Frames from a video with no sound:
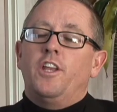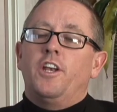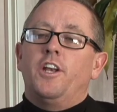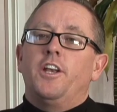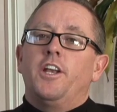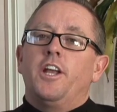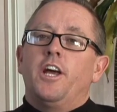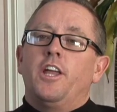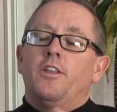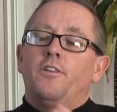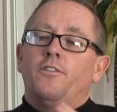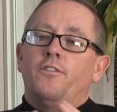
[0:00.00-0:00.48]
hit
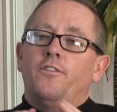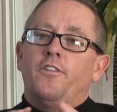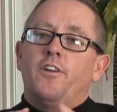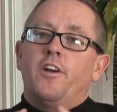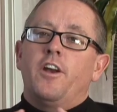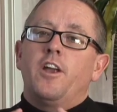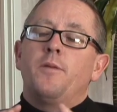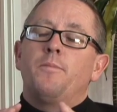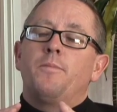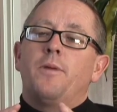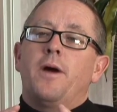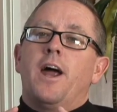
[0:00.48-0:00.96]
another
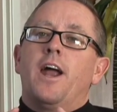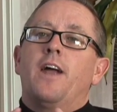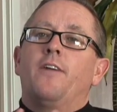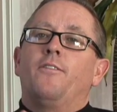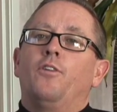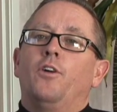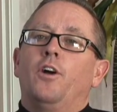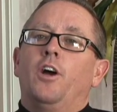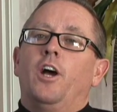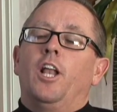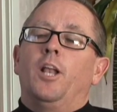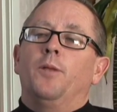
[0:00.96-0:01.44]
very
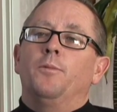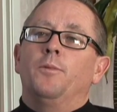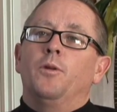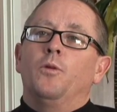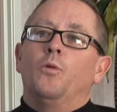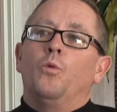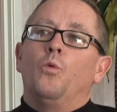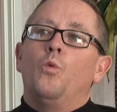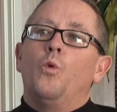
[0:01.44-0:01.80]
powerful element.